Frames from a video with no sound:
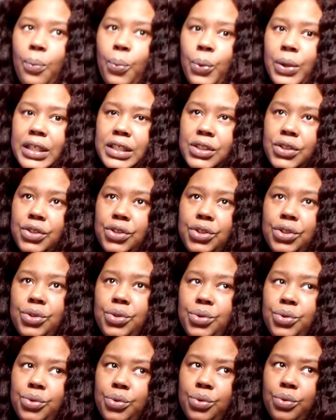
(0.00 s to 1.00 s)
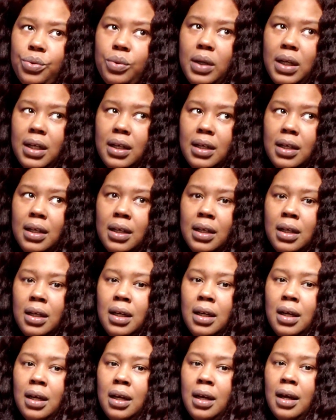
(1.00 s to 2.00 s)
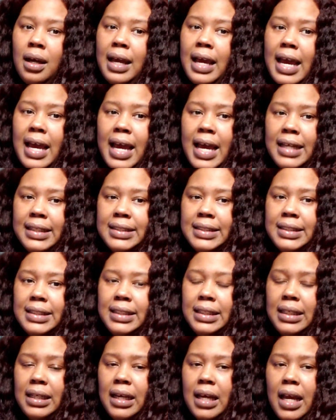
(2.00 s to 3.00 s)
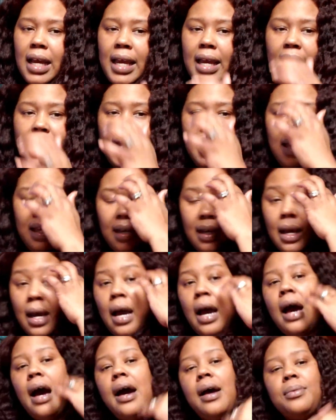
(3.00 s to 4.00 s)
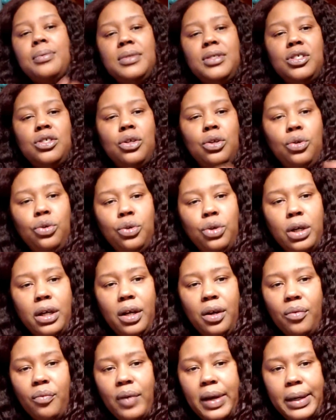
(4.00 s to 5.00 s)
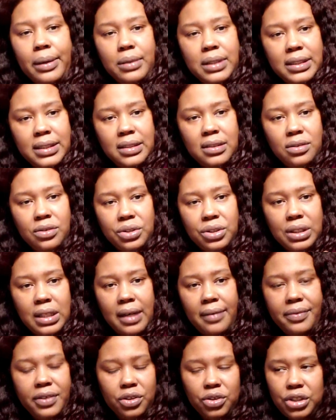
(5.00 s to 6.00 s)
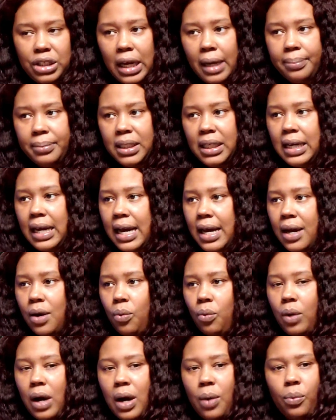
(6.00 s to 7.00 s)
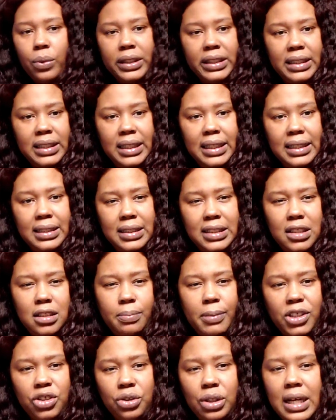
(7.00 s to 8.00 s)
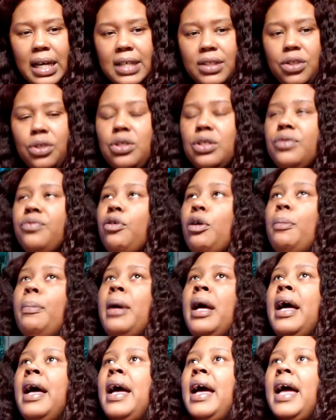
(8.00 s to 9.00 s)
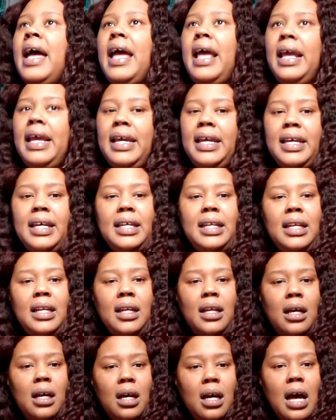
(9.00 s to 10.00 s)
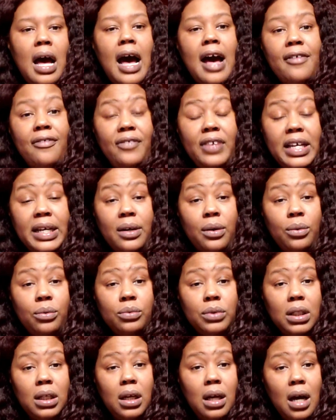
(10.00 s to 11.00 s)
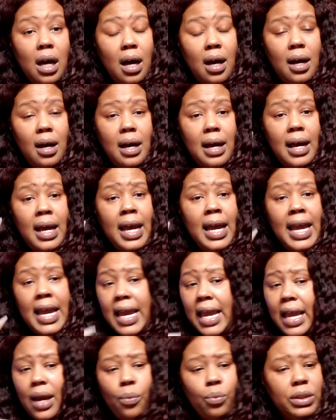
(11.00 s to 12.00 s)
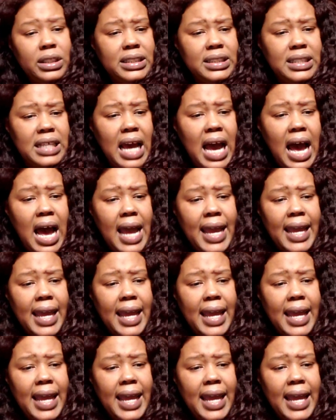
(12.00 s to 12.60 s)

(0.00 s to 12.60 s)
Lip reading: went to Etsy and I was looking around because there's this other shop that I wanted to get these specialized hooks from. And I found, what is it?